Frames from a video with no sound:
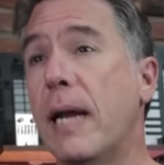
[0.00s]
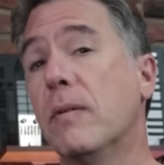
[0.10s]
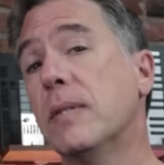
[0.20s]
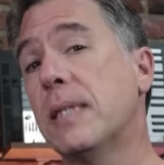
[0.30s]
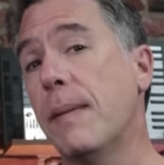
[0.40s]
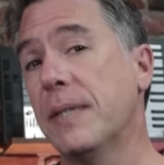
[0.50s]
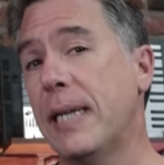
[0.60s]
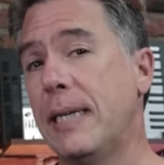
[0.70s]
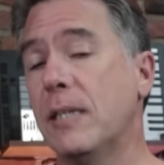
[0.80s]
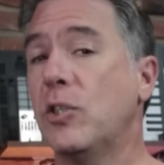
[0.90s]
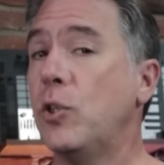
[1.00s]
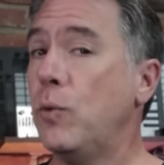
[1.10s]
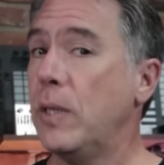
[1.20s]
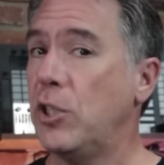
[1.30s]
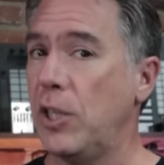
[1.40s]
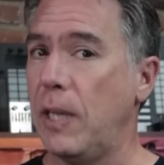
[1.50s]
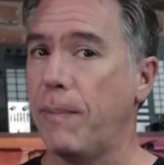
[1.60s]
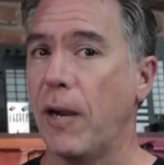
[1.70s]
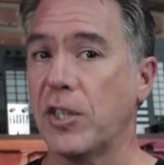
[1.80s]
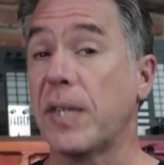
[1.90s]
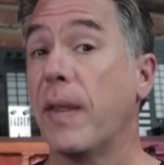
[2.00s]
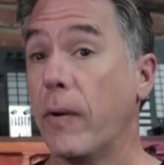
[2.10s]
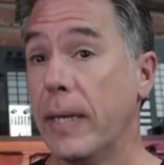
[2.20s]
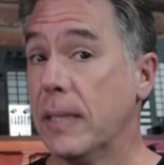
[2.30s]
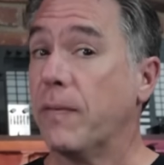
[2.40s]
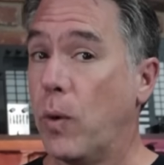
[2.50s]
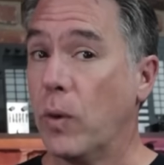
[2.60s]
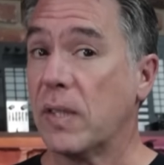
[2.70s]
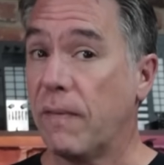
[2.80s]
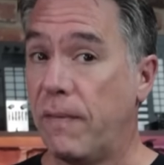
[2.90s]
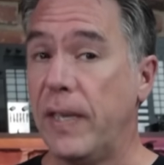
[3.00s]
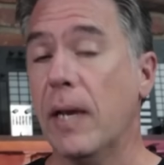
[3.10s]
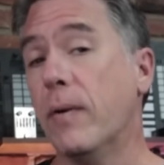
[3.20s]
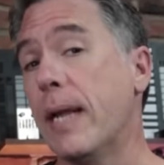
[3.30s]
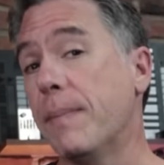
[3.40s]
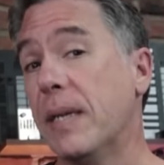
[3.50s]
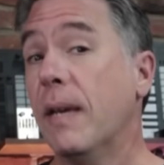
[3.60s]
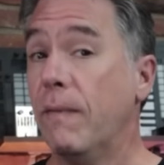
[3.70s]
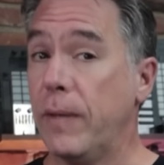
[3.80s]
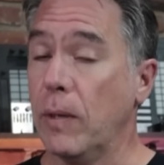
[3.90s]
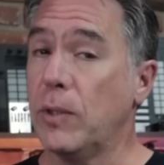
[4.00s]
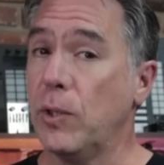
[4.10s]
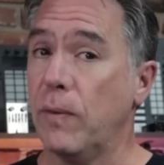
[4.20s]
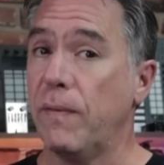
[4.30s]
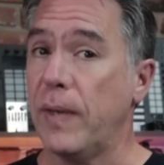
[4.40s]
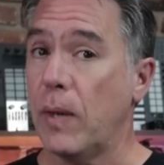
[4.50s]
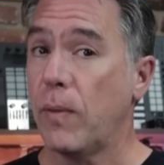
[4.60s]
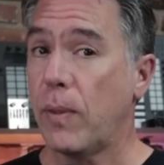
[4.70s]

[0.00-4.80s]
Now, simultaneous to the Genie project, there is, of course, Veo, namely Veo two and Veo